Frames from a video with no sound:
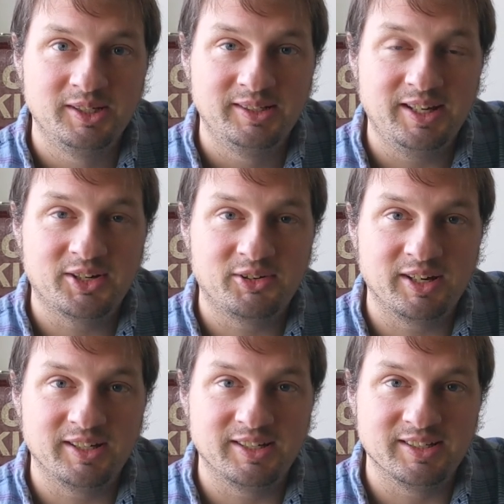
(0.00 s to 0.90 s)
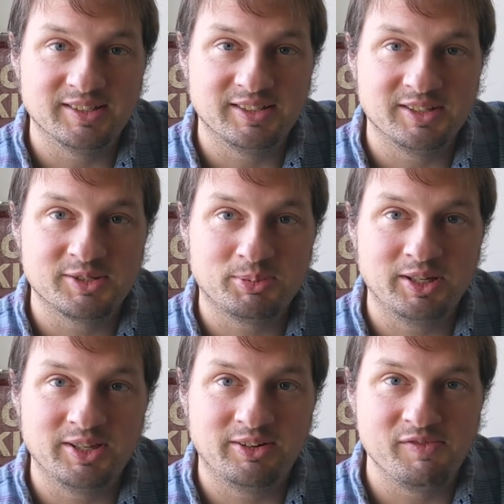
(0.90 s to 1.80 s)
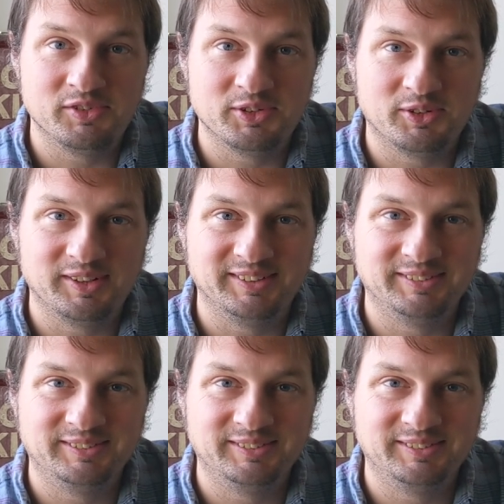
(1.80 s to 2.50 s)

decorate is to display their inventory.